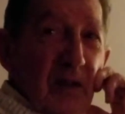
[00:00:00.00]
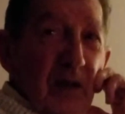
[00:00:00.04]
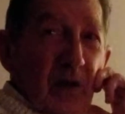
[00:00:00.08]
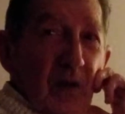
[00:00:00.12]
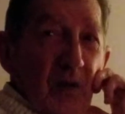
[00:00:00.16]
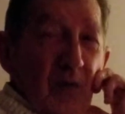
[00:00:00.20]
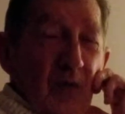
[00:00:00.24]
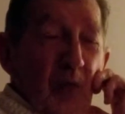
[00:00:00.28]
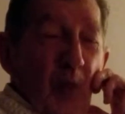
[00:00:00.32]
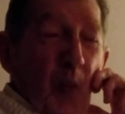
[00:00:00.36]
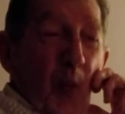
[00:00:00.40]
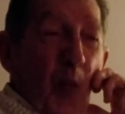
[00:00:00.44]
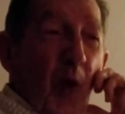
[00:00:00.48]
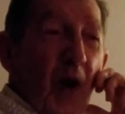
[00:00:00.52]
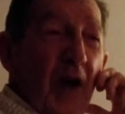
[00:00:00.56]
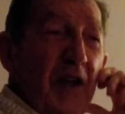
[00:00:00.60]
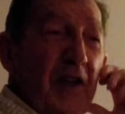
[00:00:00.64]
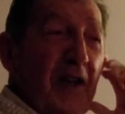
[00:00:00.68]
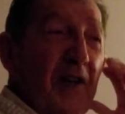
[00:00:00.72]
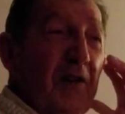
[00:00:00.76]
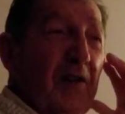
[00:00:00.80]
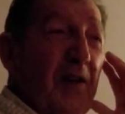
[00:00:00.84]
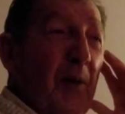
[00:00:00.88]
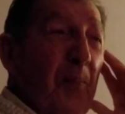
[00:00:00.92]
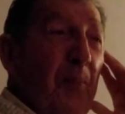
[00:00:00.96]
one
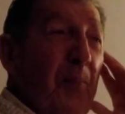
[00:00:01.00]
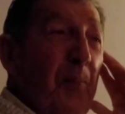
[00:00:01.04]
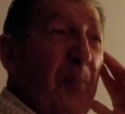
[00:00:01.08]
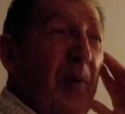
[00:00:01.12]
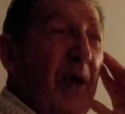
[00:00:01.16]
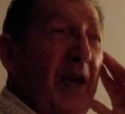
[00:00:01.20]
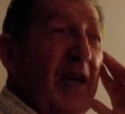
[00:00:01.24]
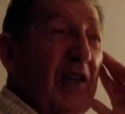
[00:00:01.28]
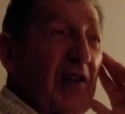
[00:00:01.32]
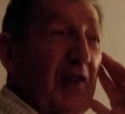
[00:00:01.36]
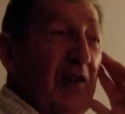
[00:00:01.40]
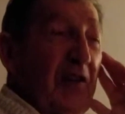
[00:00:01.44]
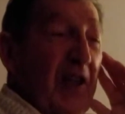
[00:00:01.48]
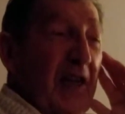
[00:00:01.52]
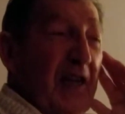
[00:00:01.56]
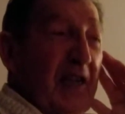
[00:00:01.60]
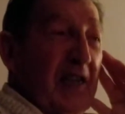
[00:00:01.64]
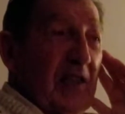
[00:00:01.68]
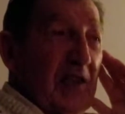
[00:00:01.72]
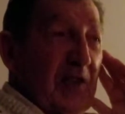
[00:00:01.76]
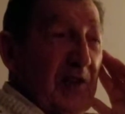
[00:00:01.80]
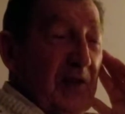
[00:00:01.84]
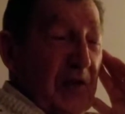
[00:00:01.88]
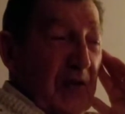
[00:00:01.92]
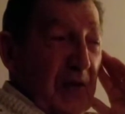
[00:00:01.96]
of the big
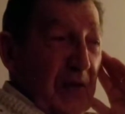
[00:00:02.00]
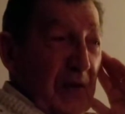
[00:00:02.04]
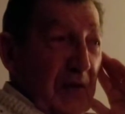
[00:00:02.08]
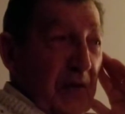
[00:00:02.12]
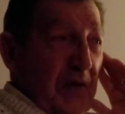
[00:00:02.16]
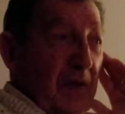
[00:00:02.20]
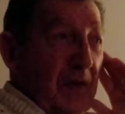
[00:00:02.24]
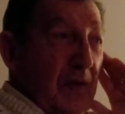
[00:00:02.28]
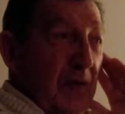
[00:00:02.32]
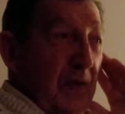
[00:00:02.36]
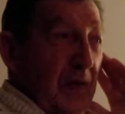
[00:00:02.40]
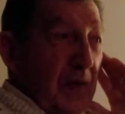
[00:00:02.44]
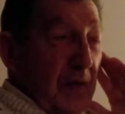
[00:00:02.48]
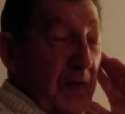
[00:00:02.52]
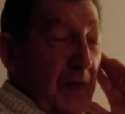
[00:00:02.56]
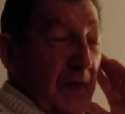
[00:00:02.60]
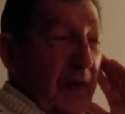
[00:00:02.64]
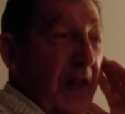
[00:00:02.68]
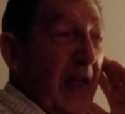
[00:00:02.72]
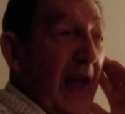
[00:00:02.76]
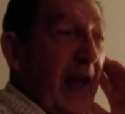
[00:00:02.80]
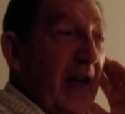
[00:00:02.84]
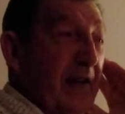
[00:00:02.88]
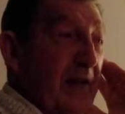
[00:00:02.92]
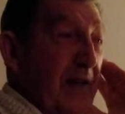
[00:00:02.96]
things
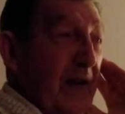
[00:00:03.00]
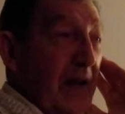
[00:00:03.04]
that